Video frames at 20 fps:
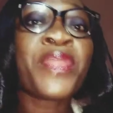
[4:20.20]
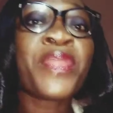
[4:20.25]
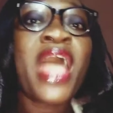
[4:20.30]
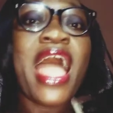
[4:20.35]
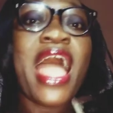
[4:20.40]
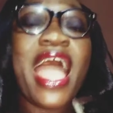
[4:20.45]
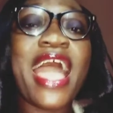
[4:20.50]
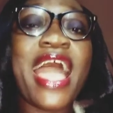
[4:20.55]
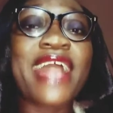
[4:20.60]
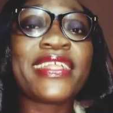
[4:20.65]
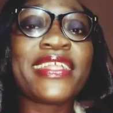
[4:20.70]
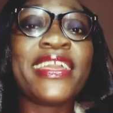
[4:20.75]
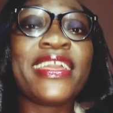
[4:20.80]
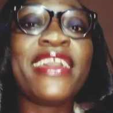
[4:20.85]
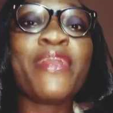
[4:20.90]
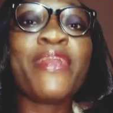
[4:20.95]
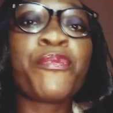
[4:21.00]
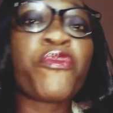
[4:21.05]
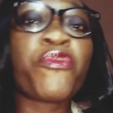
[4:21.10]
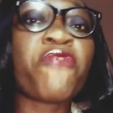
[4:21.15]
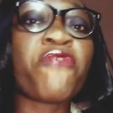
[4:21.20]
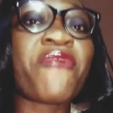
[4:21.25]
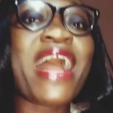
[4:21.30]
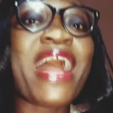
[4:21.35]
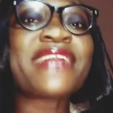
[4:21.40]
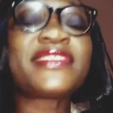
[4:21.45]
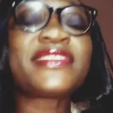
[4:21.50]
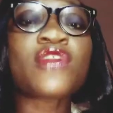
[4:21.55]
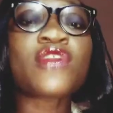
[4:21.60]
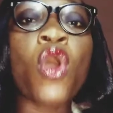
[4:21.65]
and he
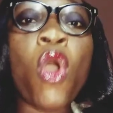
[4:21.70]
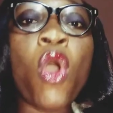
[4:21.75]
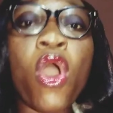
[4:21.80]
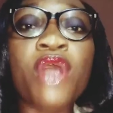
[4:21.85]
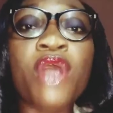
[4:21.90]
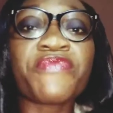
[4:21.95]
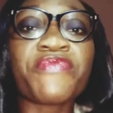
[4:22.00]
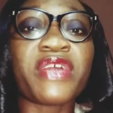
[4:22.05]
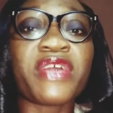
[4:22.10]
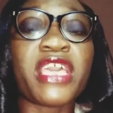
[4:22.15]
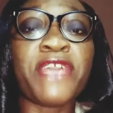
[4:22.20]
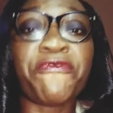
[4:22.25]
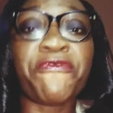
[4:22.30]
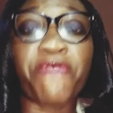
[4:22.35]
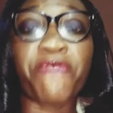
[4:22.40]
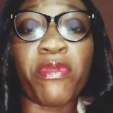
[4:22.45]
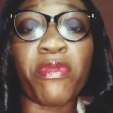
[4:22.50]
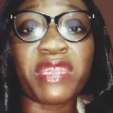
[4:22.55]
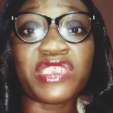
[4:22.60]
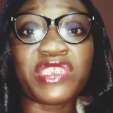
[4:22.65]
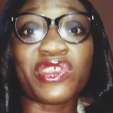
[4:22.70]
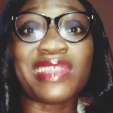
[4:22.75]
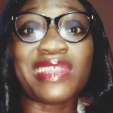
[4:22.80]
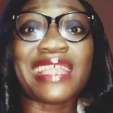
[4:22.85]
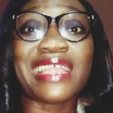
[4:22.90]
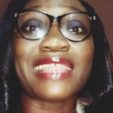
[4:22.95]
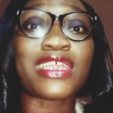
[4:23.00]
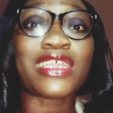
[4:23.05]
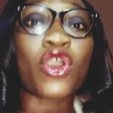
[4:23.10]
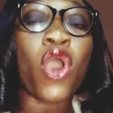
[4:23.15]
provides all the information
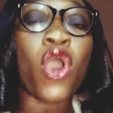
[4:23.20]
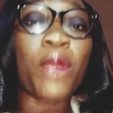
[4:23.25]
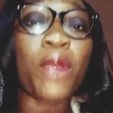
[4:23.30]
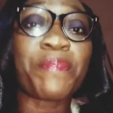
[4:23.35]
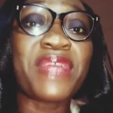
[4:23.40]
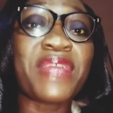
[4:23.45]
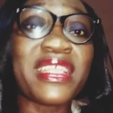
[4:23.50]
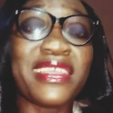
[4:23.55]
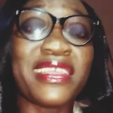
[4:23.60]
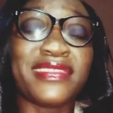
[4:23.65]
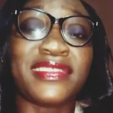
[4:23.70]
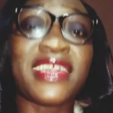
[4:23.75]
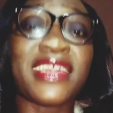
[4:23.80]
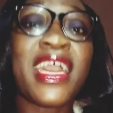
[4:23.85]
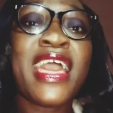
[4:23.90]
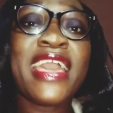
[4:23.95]
that the company needs.